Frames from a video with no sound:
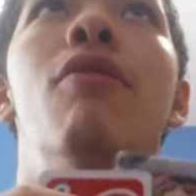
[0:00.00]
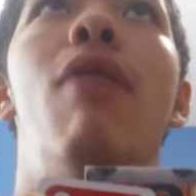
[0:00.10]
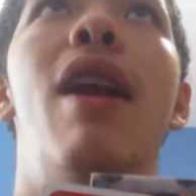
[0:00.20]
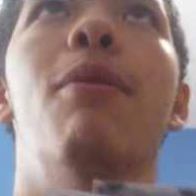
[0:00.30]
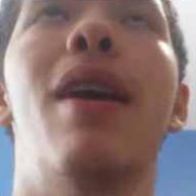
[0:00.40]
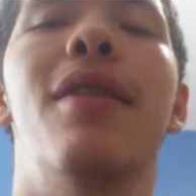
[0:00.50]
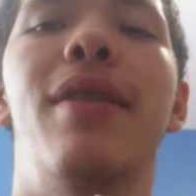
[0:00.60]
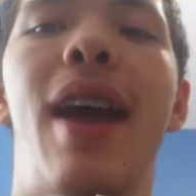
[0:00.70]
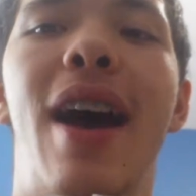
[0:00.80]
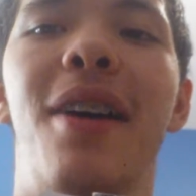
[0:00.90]
right around
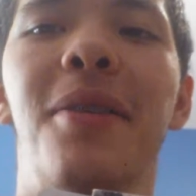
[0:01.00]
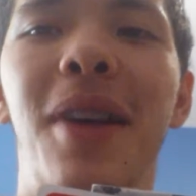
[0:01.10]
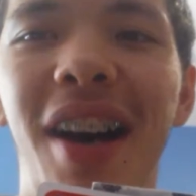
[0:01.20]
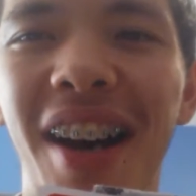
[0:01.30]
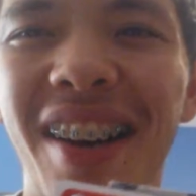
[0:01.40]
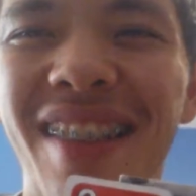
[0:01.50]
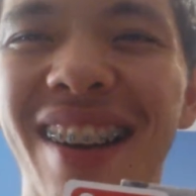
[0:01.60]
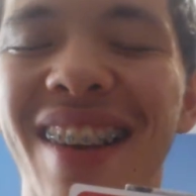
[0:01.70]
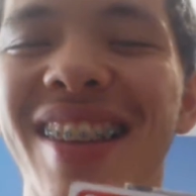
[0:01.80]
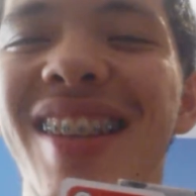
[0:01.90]
now,
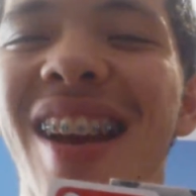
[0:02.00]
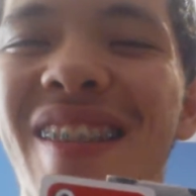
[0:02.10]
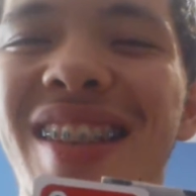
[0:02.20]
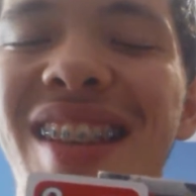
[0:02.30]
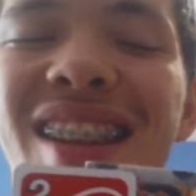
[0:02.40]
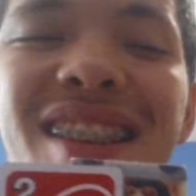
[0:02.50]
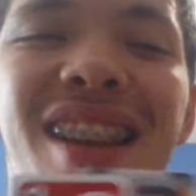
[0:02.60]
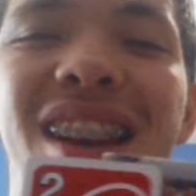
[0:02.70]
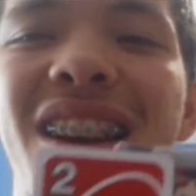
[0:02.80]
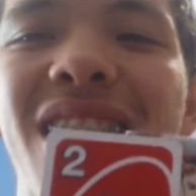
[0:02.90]
right around the time you see
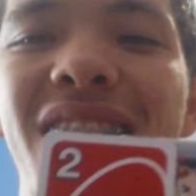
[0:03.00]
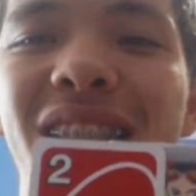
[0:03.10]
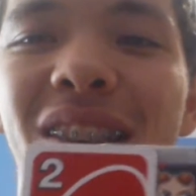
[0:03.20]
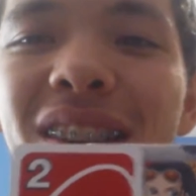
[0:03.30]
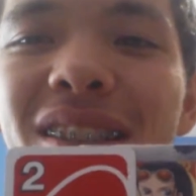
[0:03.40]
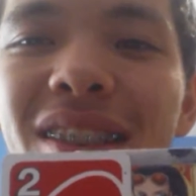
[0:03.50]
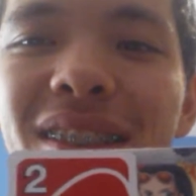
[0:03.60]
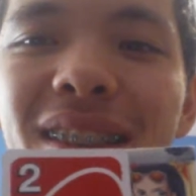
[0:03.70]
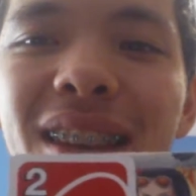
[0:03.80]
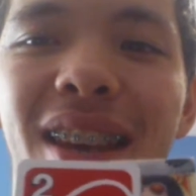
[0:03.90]
this, you're going to start
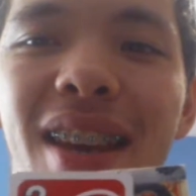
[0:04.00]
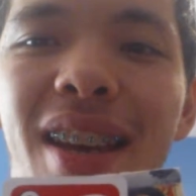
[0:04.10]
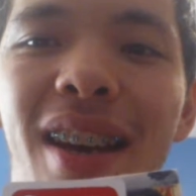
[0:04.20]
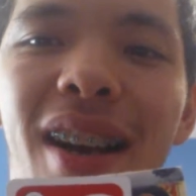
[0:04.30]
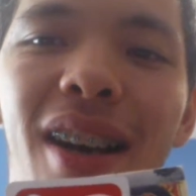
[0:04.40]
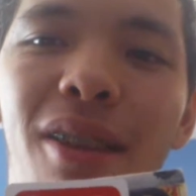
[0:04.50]
seeing